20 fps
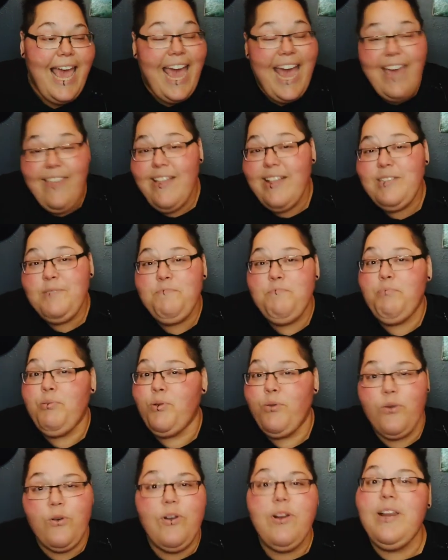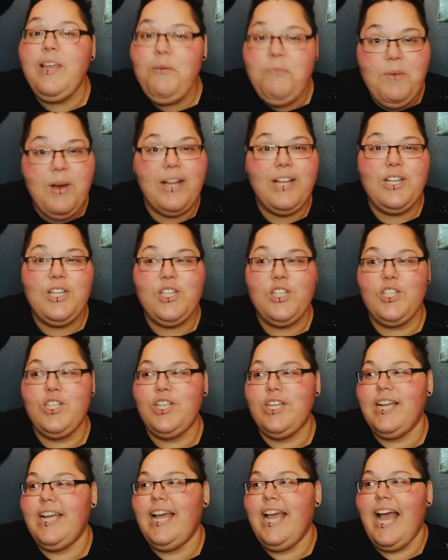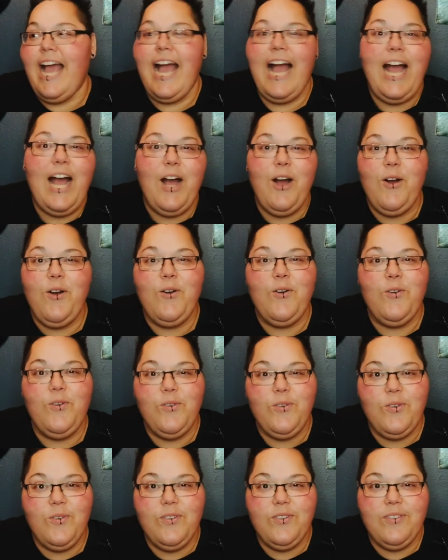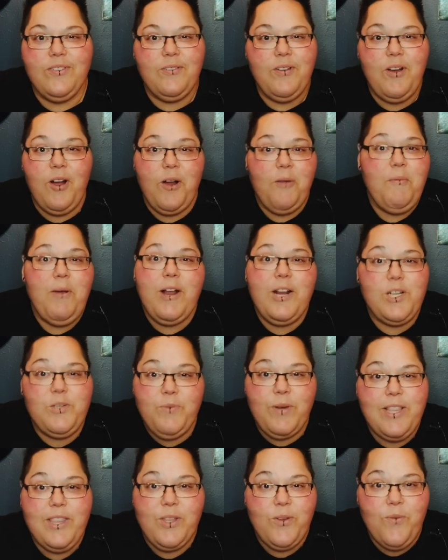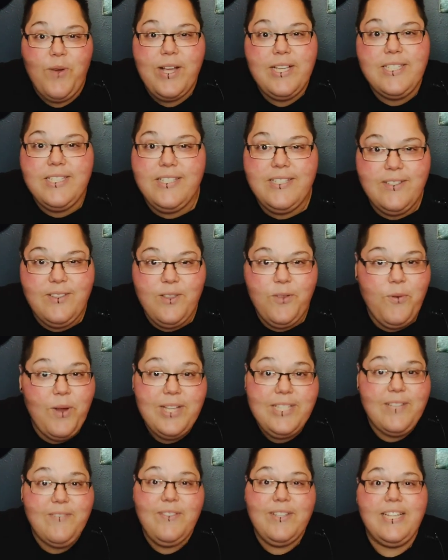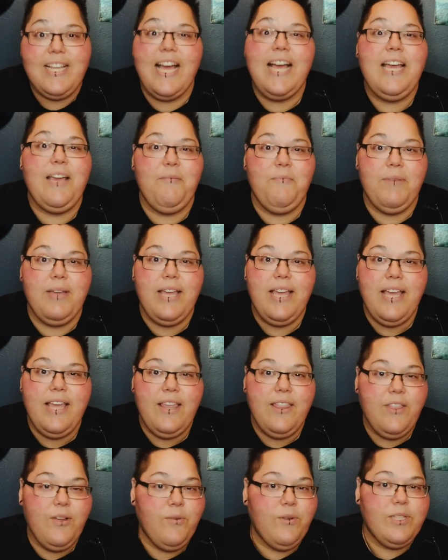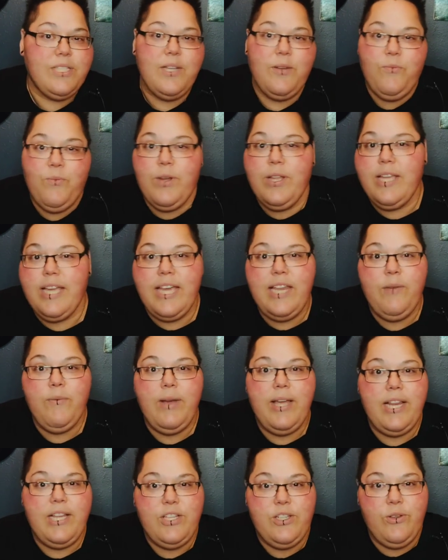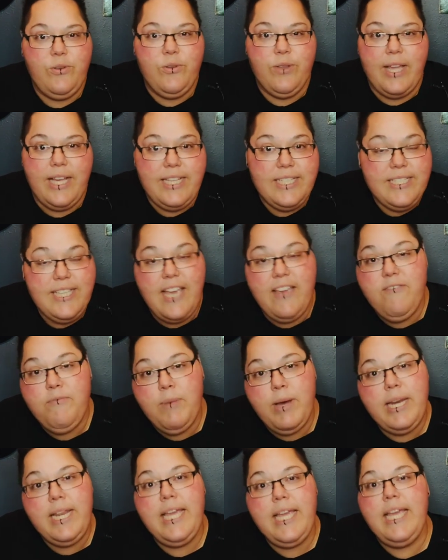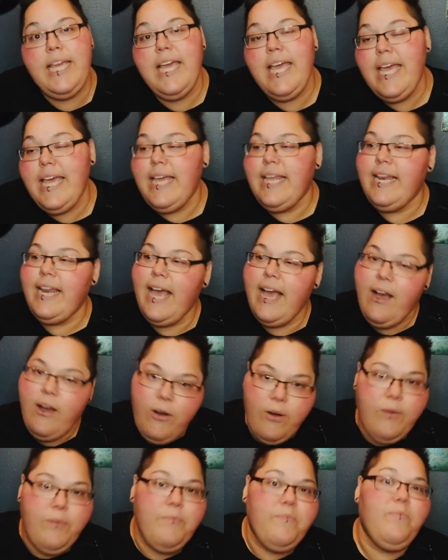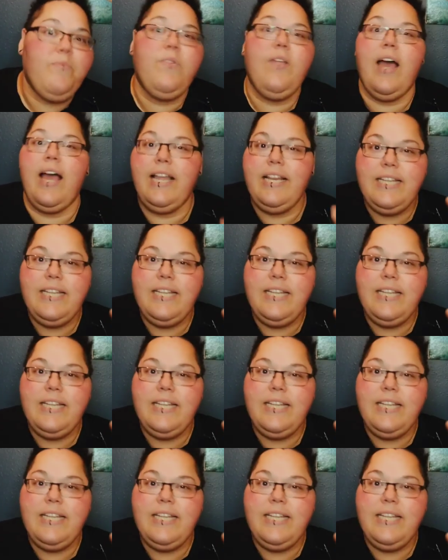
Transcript: And that's pretty much how our marriage went the rest of the time. There wasn't really any way to like save money. Now, I